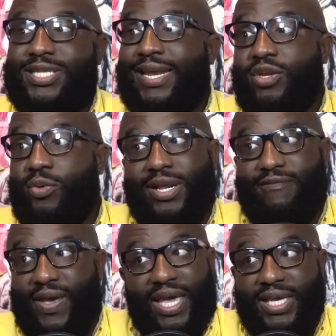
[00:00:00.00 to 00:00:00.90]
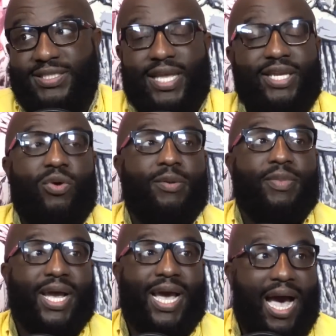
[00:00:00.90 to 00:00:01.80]
They do it in Vegas. They do it in
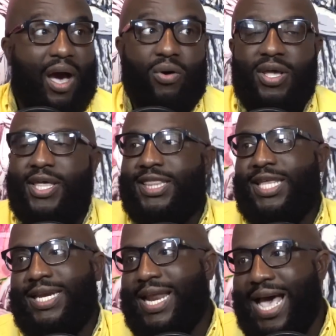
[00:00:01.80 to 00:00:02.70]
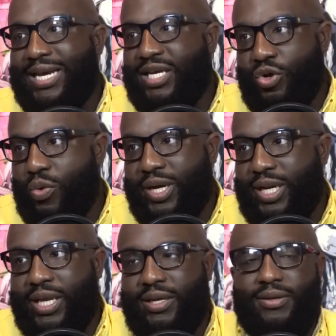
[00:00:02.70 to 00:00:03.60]
Macau. They're not doing
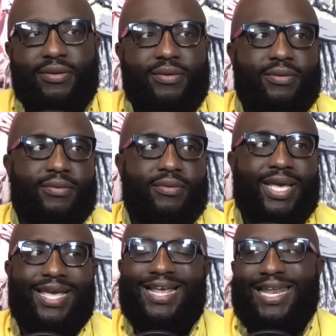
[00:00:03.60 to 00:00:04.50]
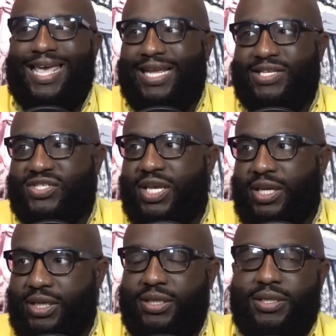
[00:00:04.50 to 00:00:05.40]
it in Atlantic
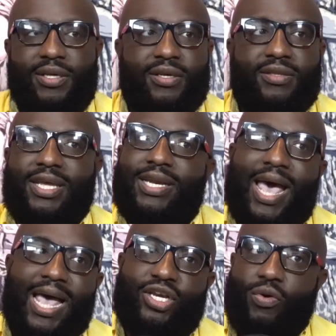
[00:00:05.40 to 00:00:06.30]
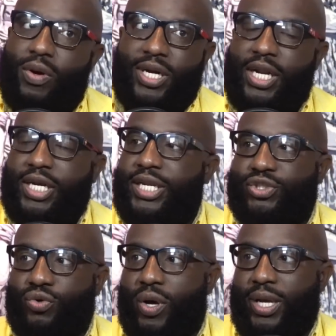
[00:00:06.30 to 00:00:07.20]
City. They're not doing it in
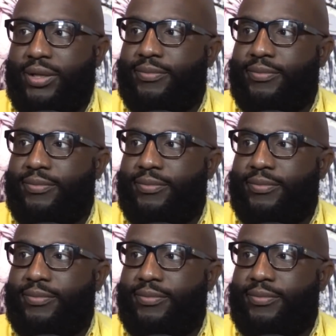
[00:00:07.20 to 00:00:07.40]
Detroit.